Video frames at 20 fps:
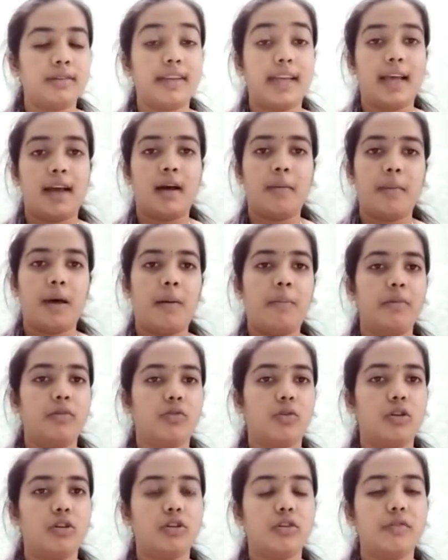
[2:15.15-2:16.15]
Sneha ma'am
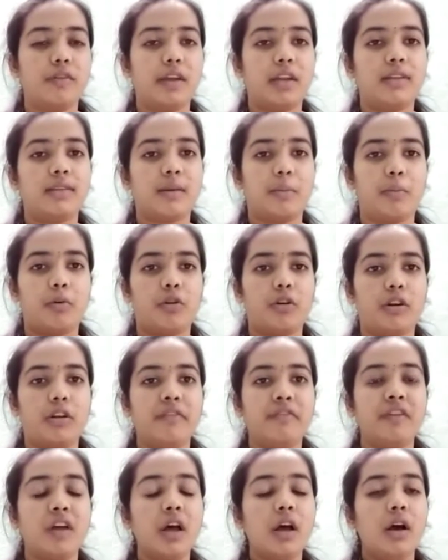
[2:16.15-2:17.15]
is also very
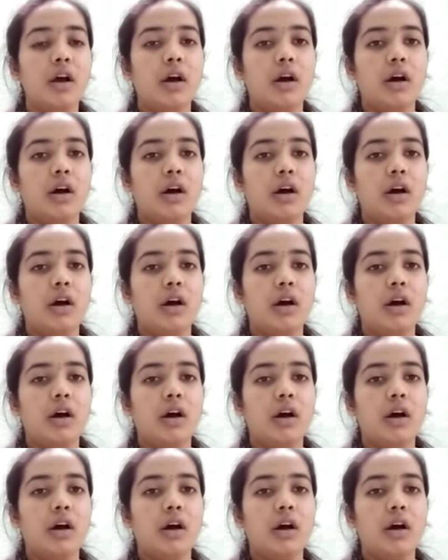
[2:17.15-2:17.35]
supportive.